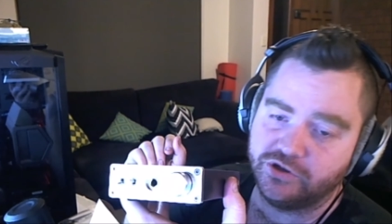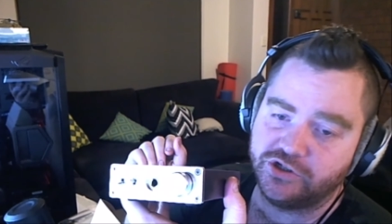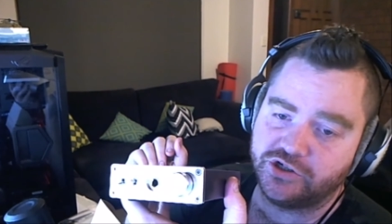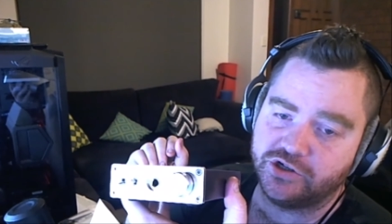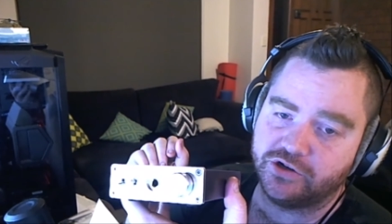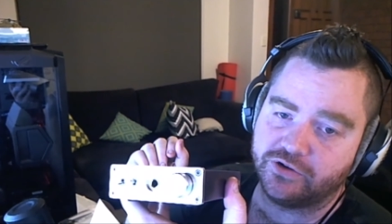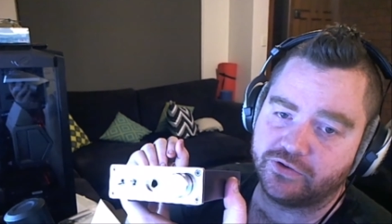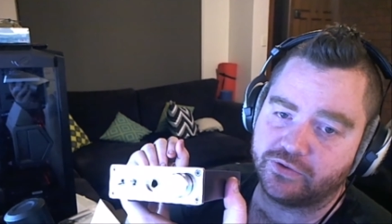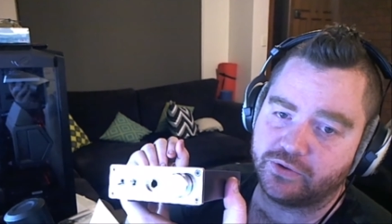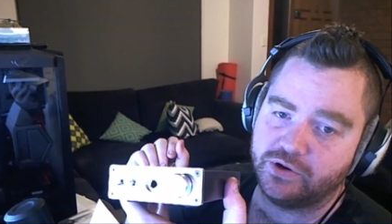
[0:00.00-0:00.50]
and a
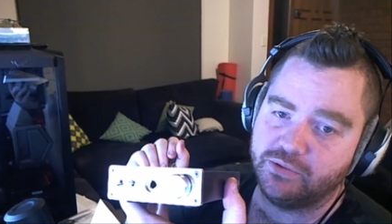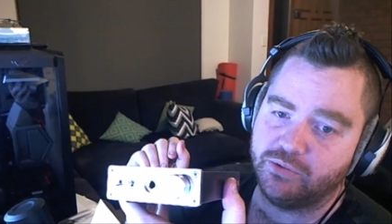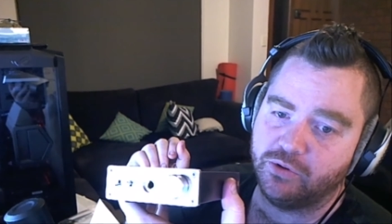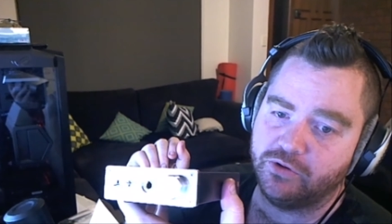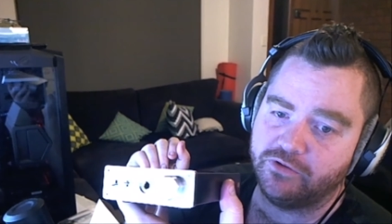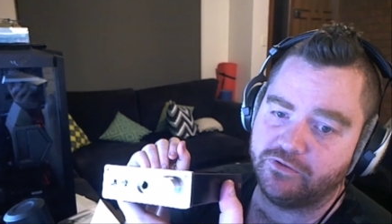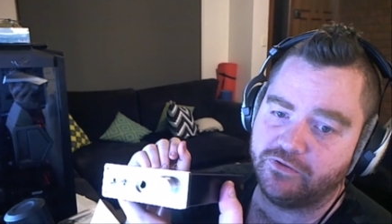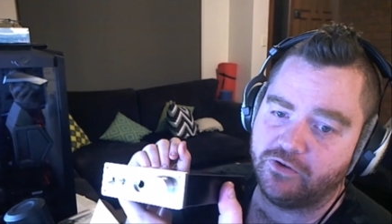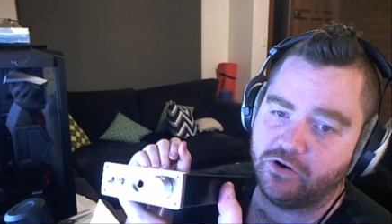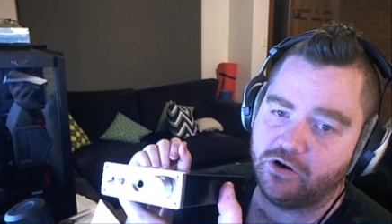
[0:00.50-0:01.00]

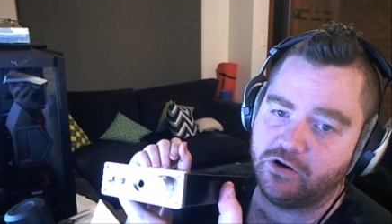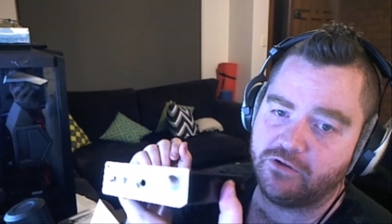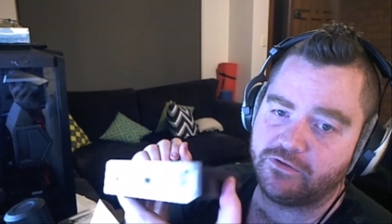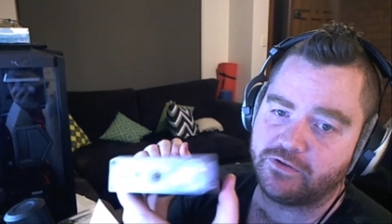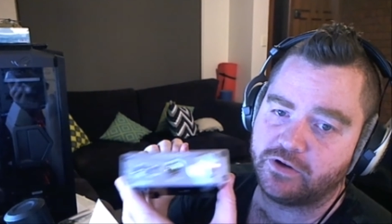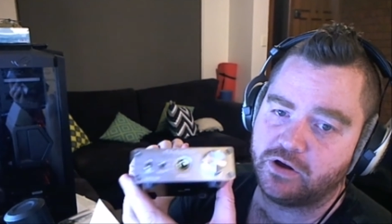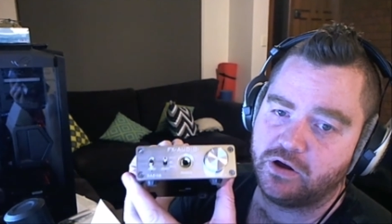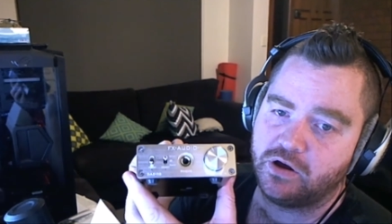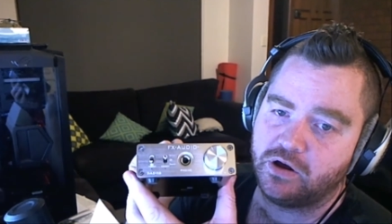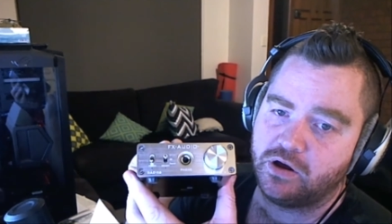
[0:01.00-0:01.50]
3.5.
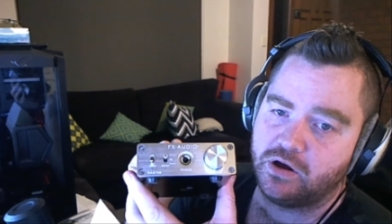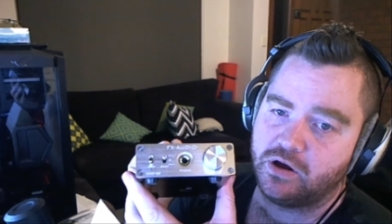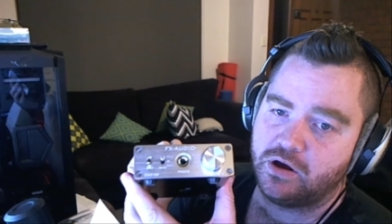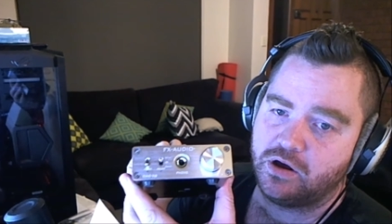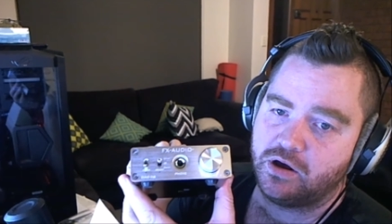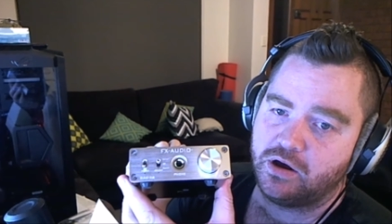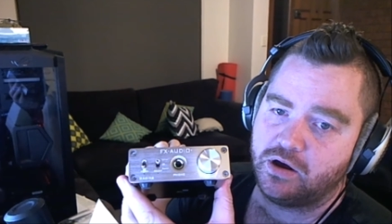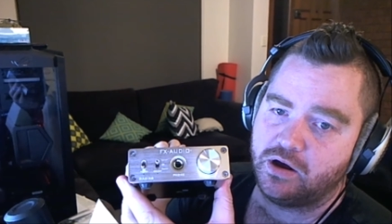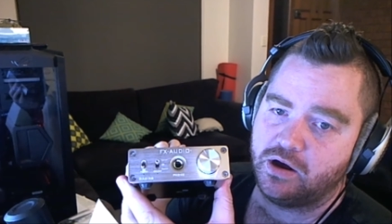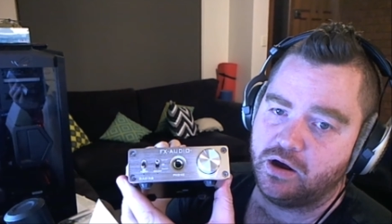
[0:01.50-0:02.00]

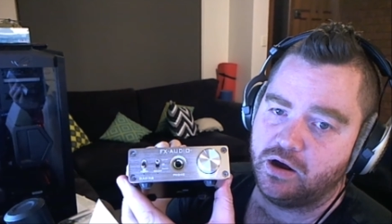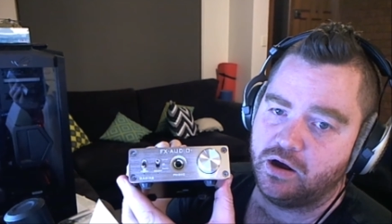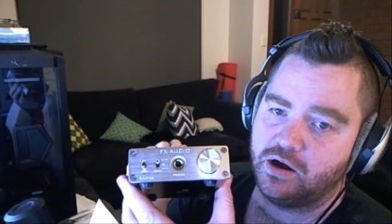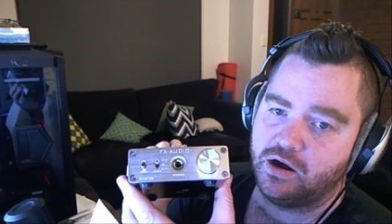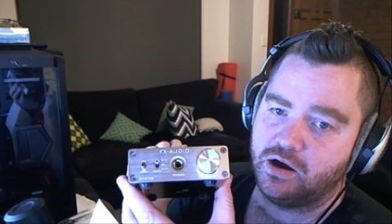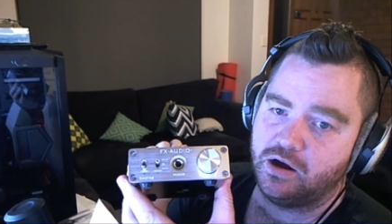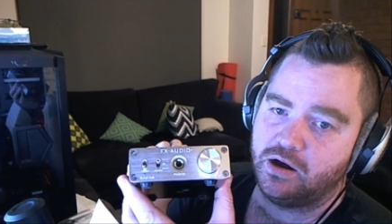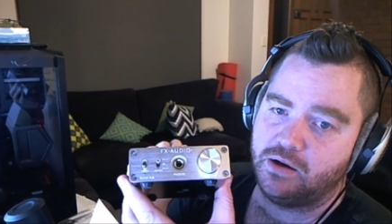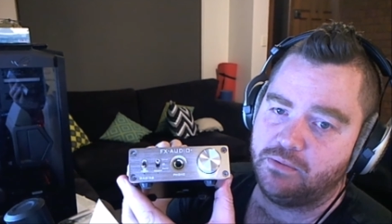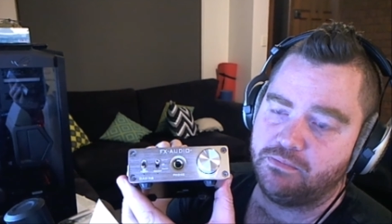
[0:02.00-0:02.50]

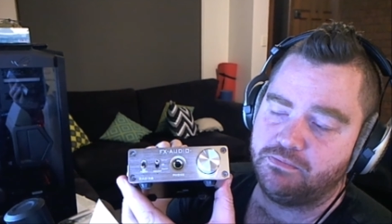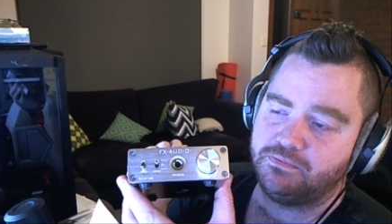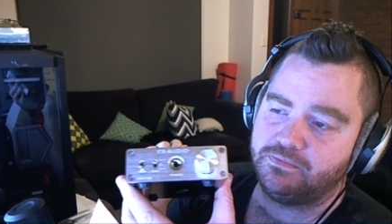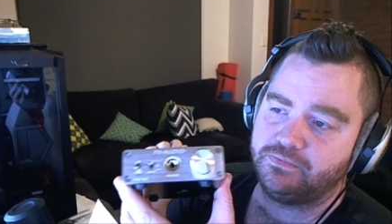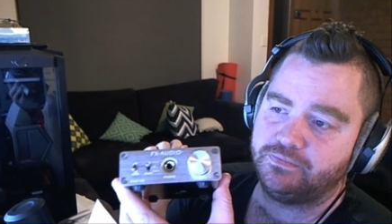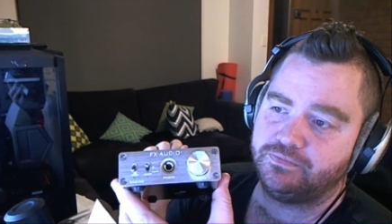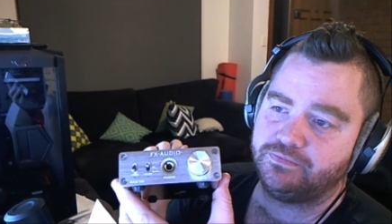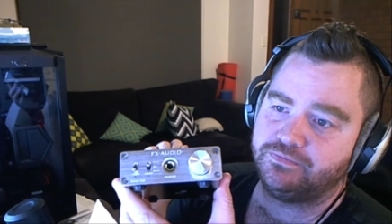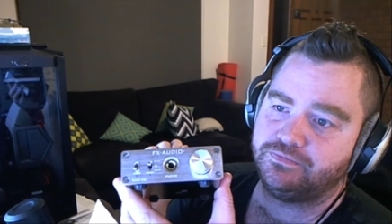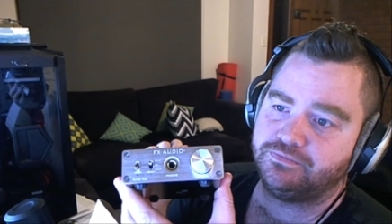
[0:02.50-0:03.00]

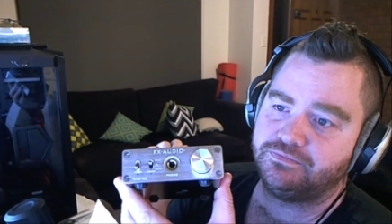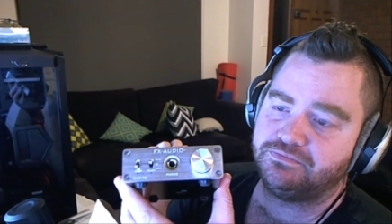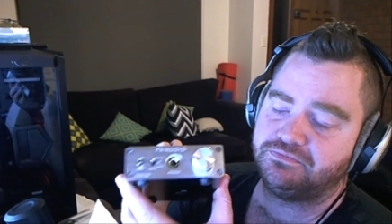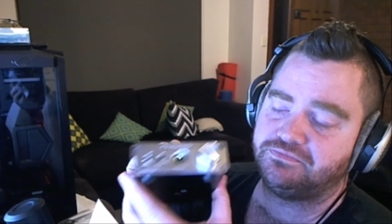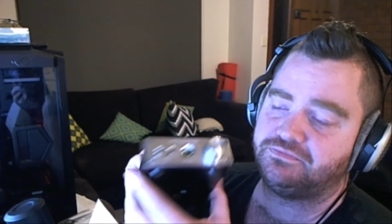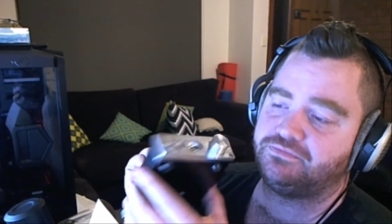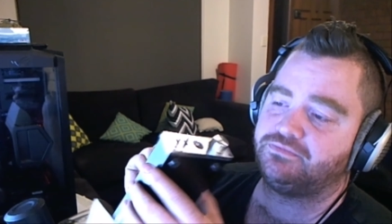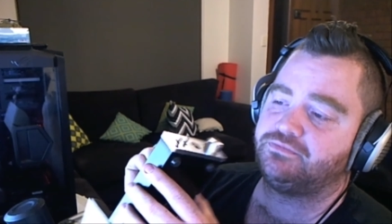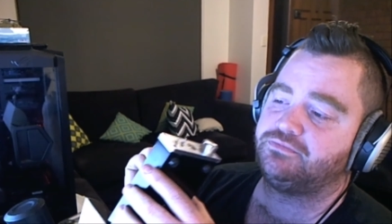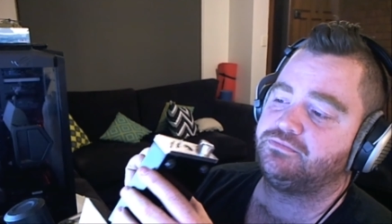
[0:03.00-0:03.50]

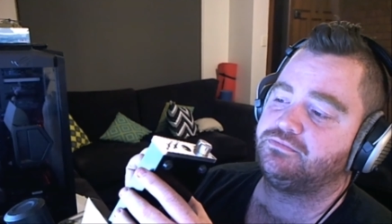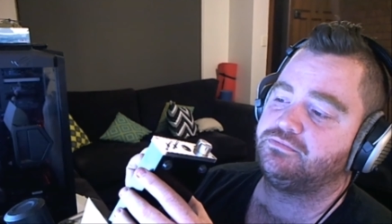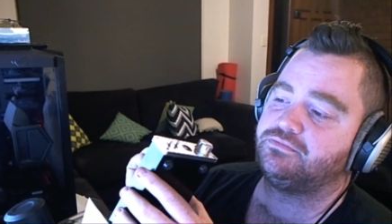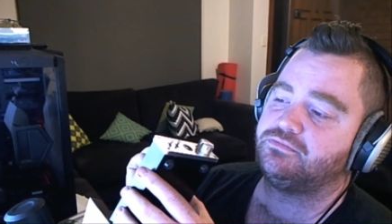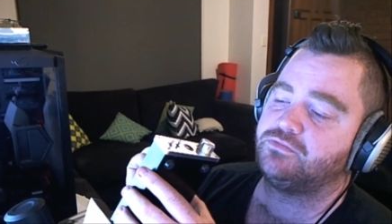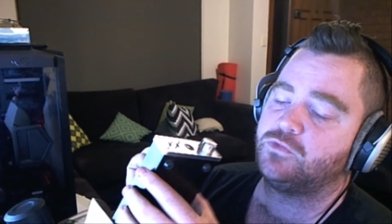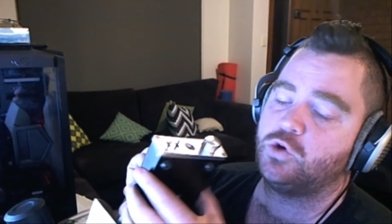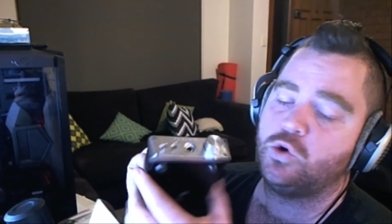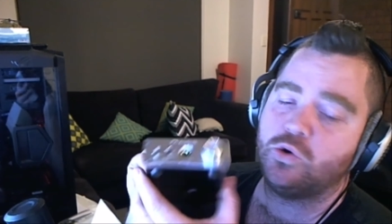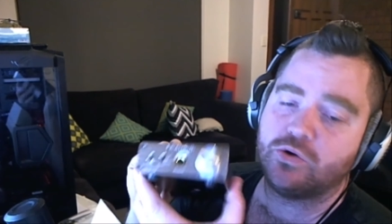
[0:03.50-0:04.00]

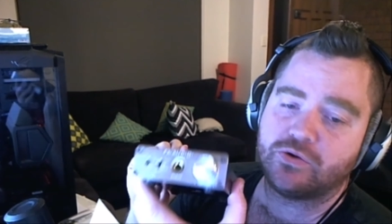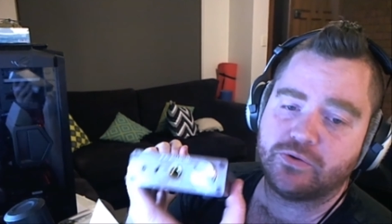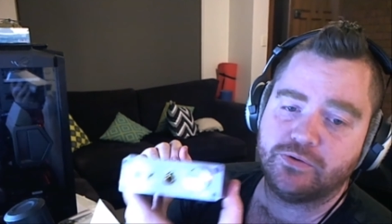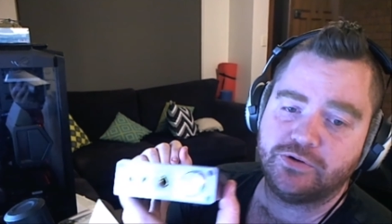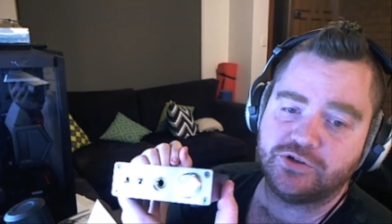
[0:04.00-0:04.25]
1/4-inch